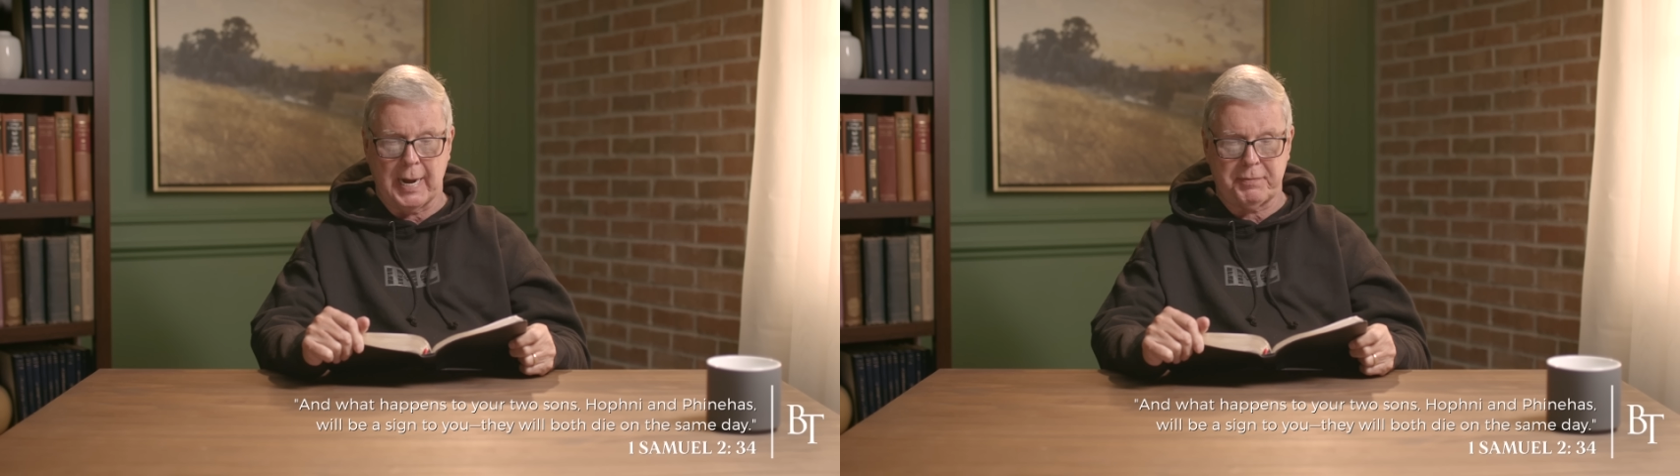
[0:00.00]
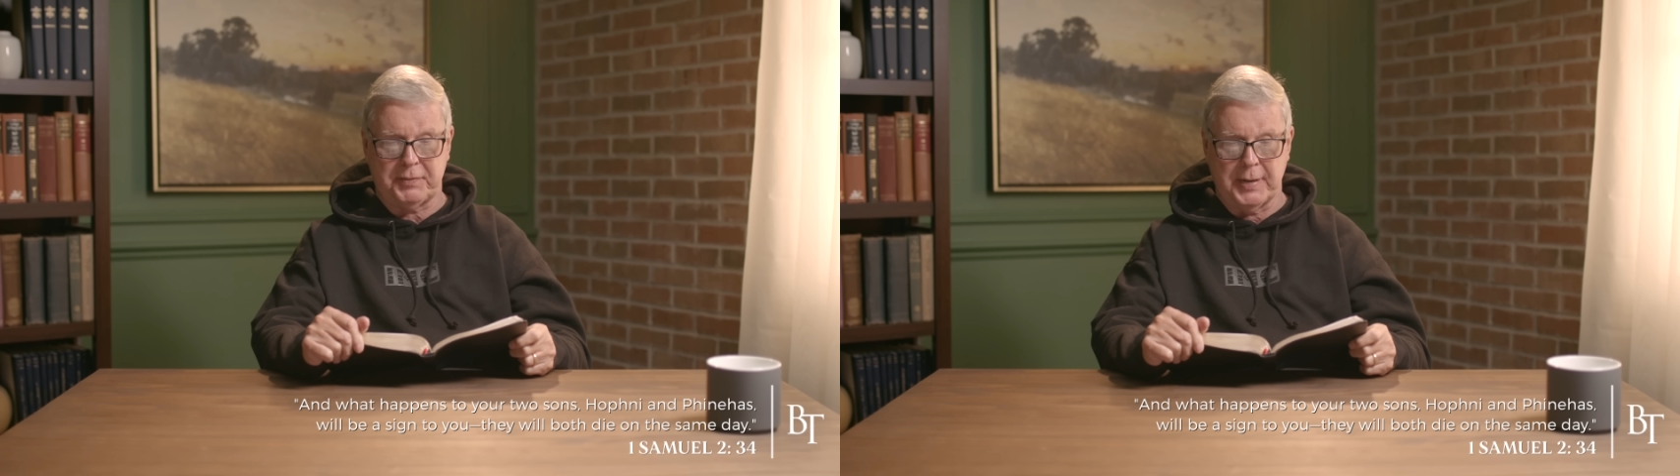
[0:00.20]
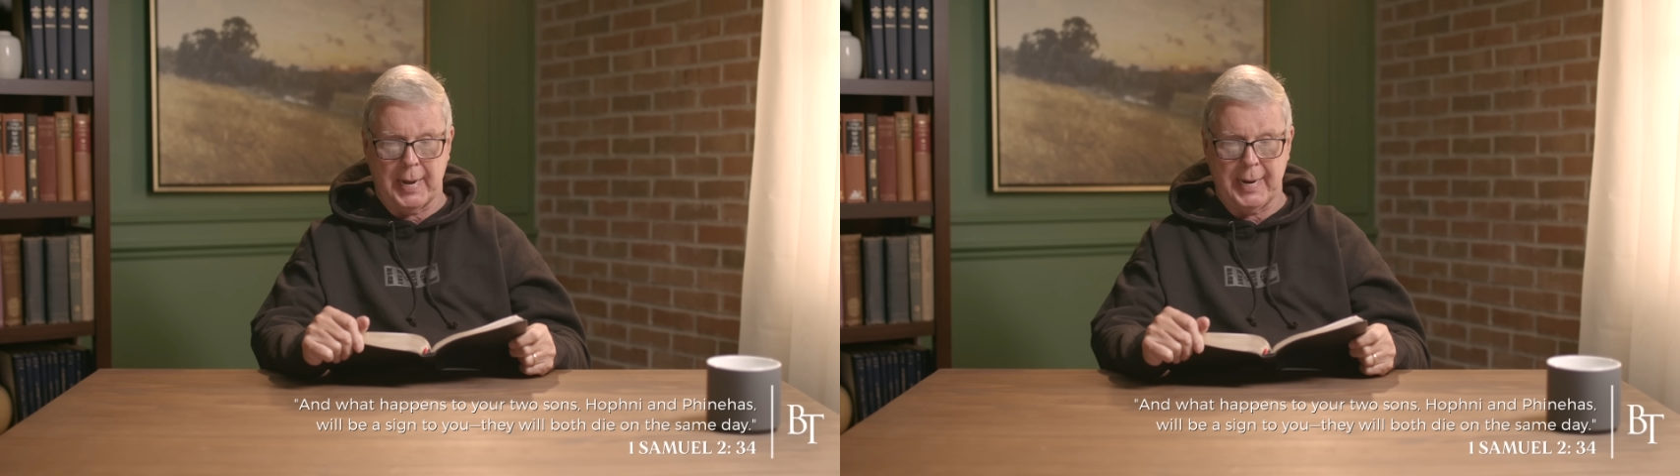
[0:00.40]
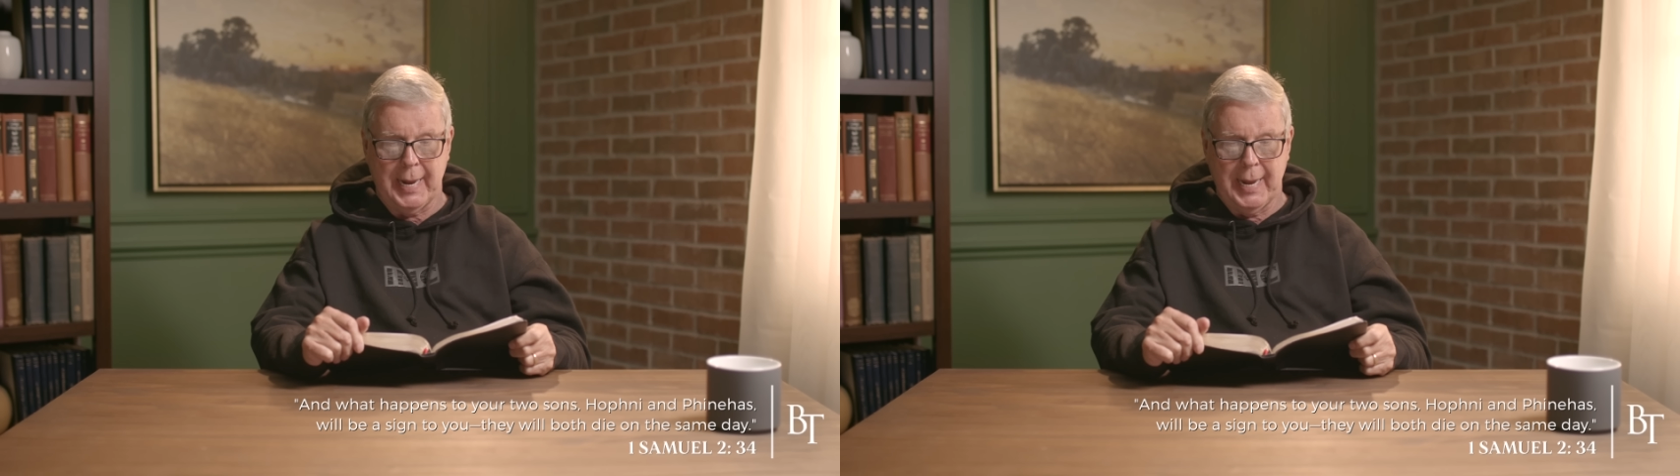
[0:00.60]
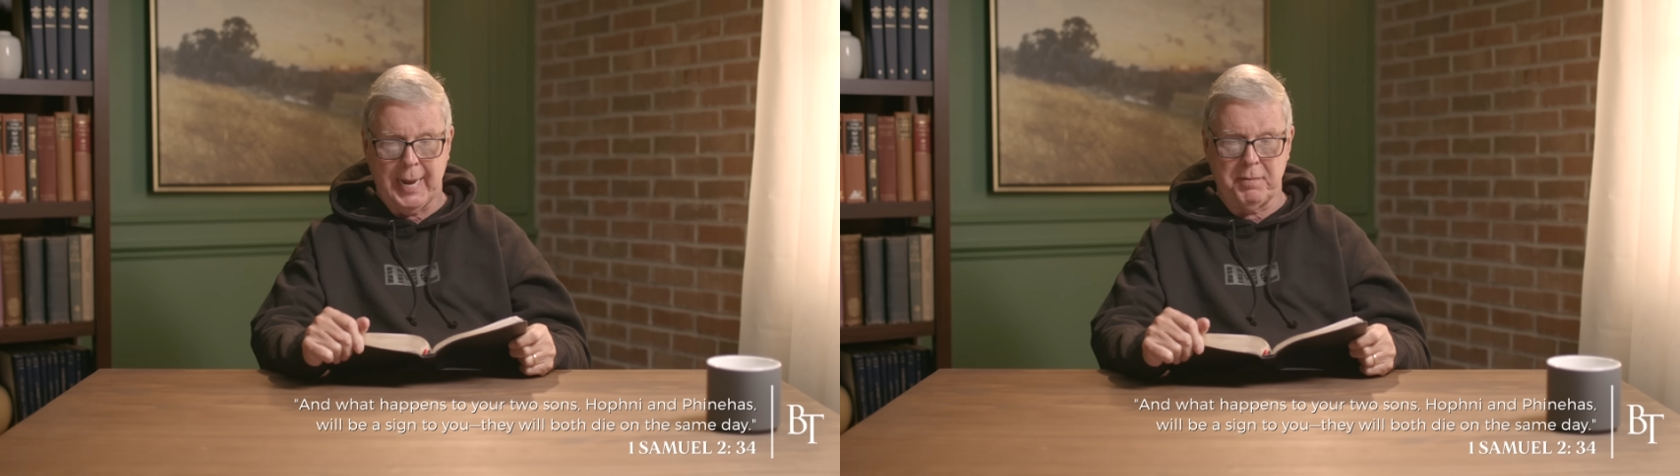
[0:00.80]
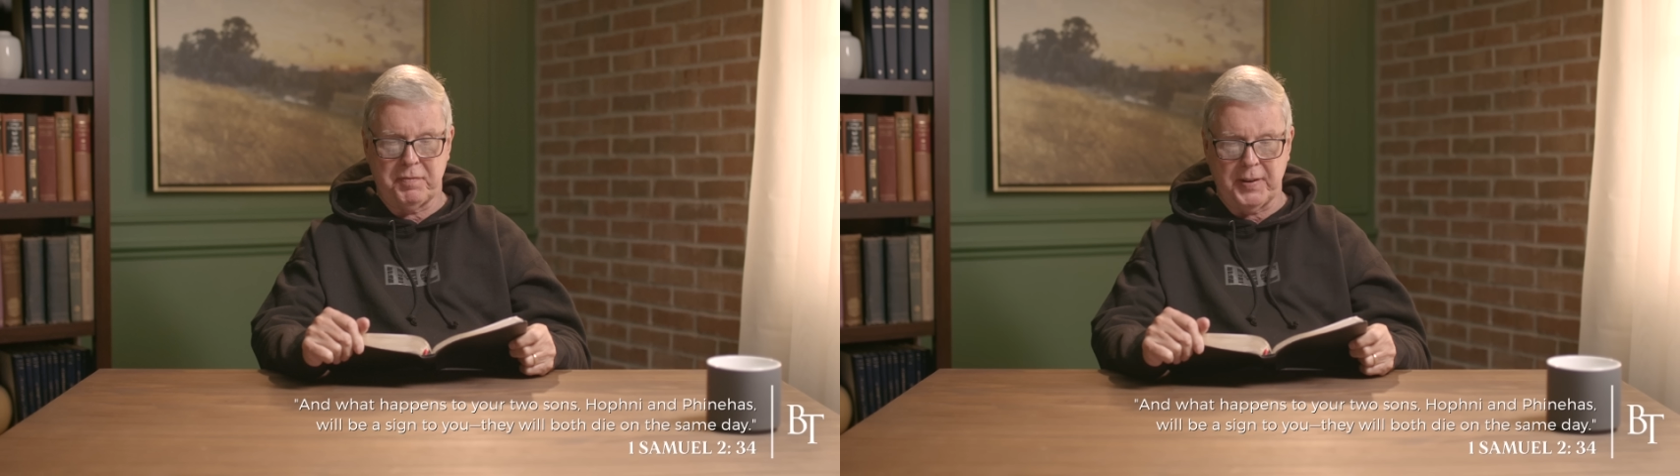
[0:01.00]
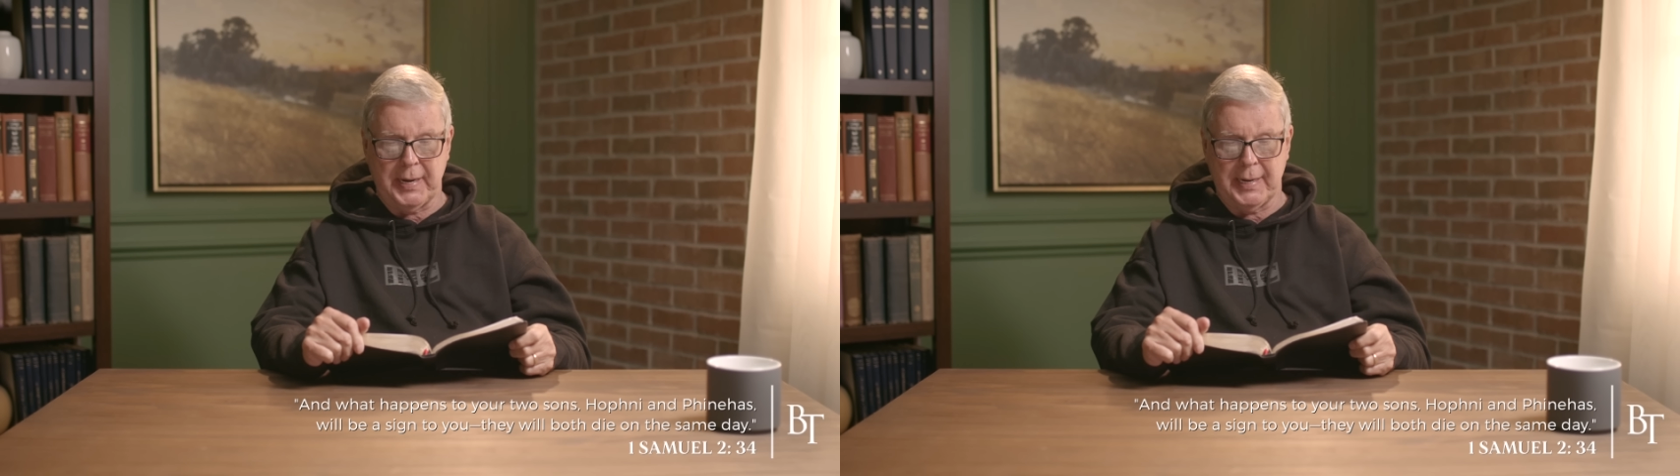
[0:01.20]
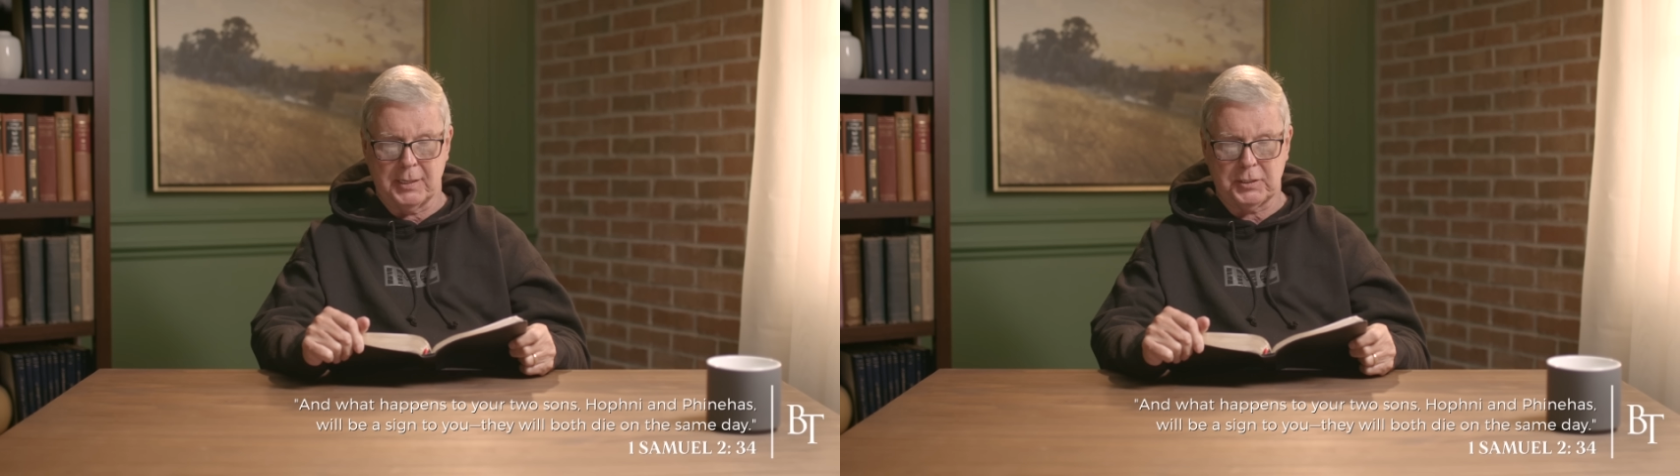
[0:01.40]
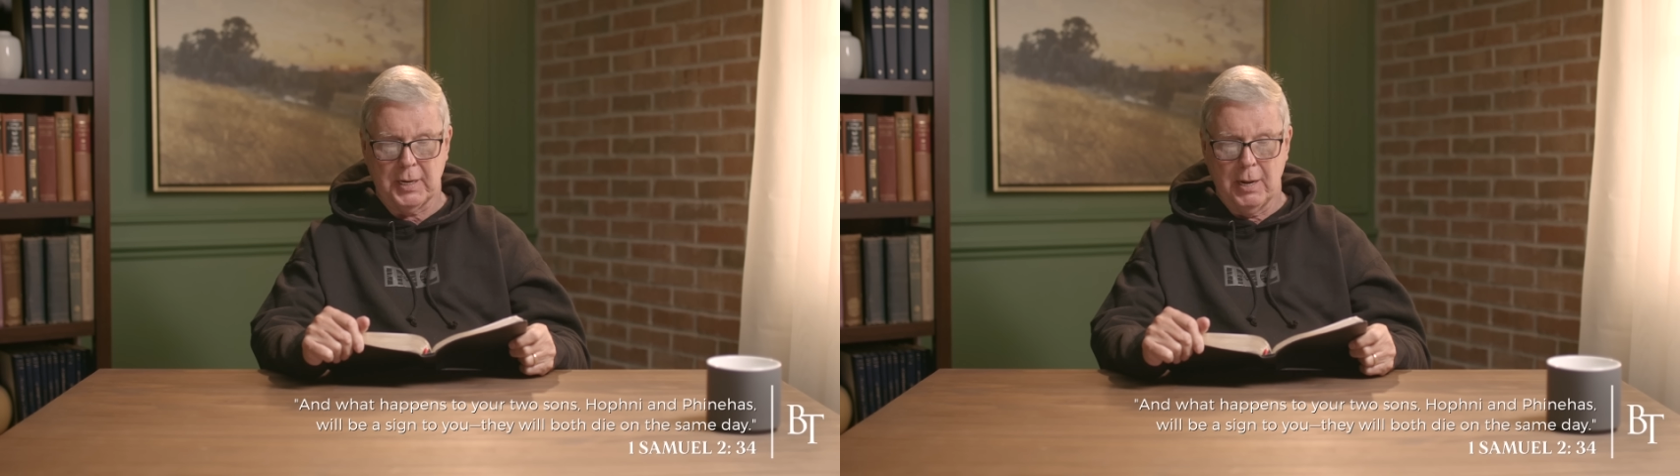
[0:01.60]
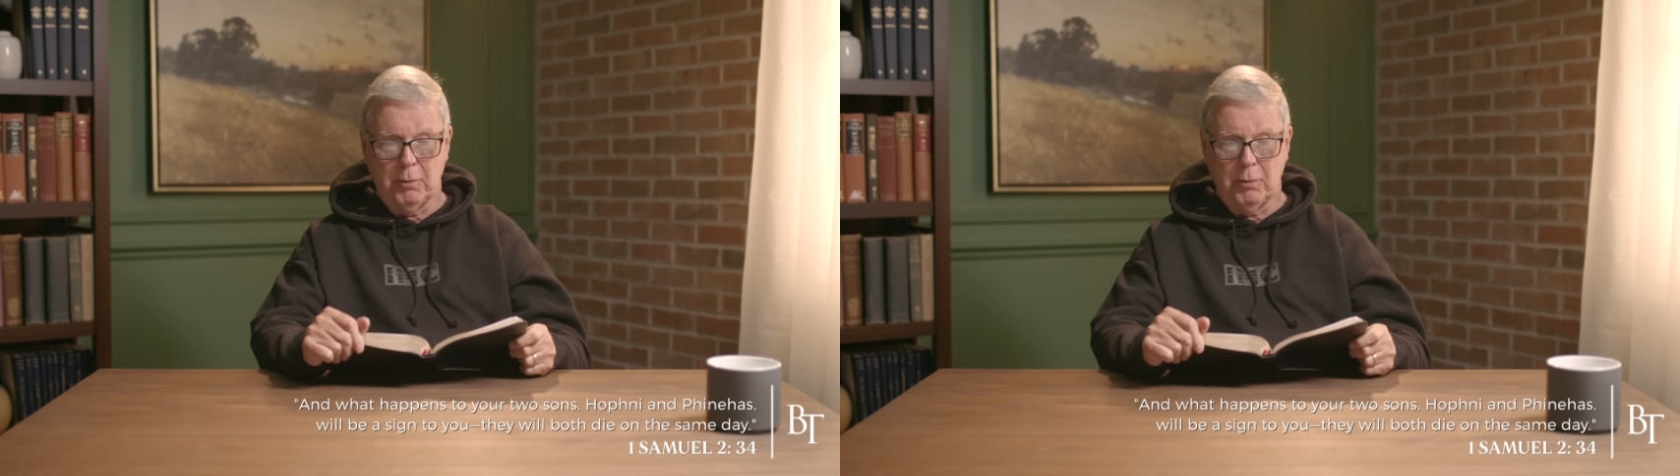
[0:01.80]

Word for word: Hophni and Phinehas,